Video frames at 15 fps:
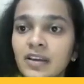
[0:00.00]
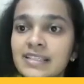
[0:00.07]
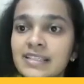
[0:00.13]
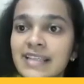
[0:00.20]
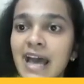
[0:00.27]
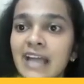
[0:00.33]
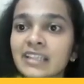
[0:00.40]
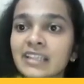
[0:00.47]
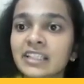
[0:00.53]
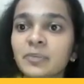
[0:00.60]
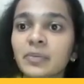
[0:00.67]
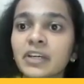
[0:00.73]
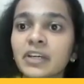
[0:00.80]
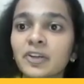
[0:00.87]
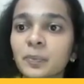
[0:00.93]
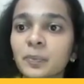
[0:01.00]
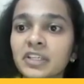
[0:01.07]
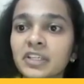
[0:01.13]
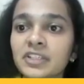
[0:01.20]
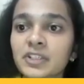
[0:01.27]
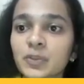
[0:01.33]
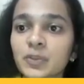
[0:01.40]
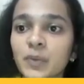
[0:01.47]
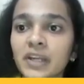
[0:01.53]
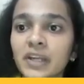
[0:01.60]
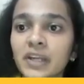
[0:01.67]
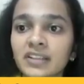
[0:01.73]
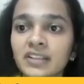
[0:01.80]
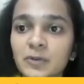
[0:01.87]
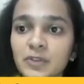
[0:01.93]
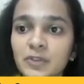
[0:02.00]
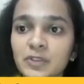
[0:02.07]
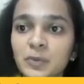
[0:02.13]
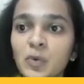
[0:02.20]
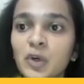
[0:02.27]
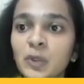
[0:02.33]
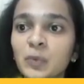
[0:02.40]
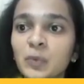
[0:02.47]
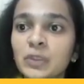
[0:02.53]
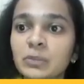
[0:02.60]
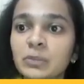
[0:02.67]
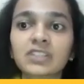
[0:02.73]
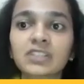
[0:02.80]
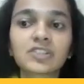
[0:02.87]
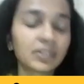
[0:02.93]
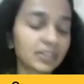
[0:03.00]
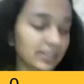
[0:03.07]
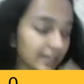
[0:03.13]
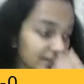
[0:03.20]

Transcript: Salary paid rupees 20,000. What will be the journal